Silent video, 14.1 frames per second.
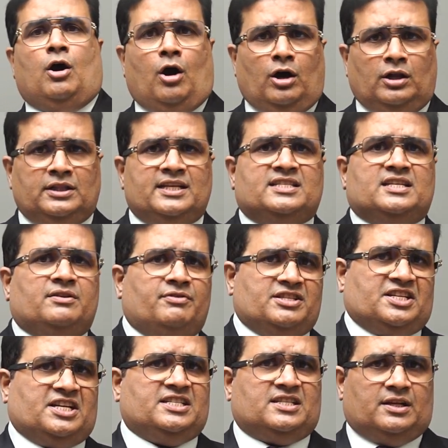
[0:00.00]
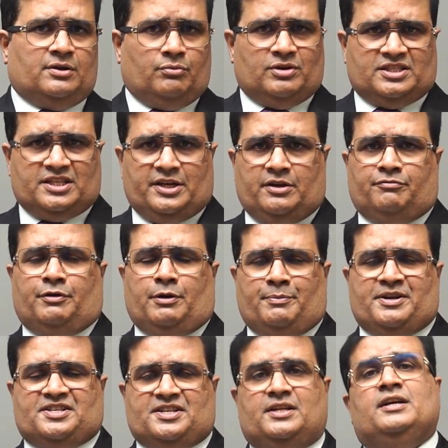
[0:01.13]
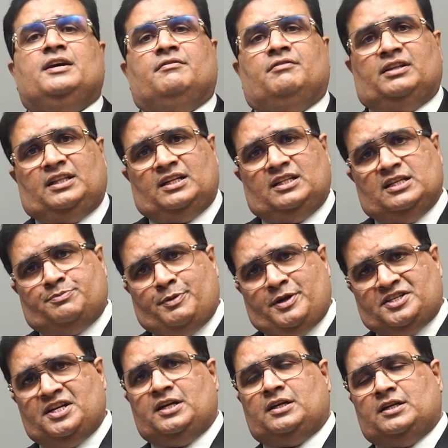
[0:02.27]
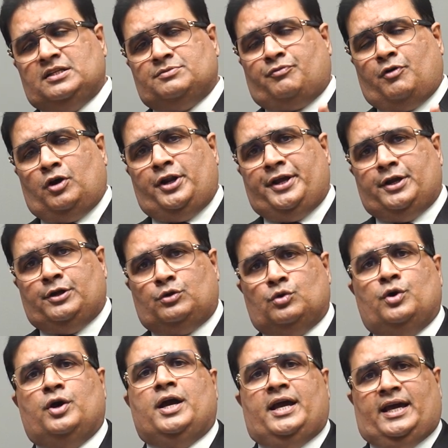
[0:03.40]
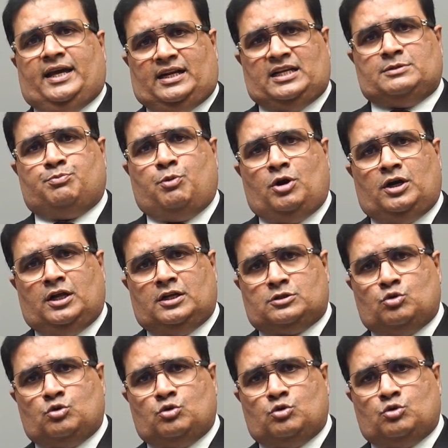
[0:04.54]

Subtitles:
All these investigations give us the information whether this patient is falling into a responder,